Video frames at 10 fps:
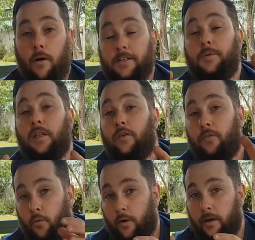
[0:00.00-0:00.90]
with a lot of
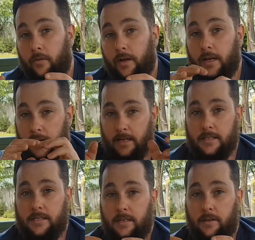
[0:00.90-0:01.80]
greenery and
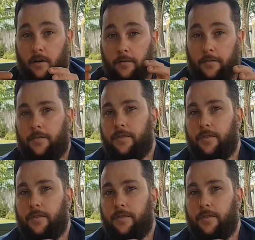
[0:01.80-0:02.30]
seal it off.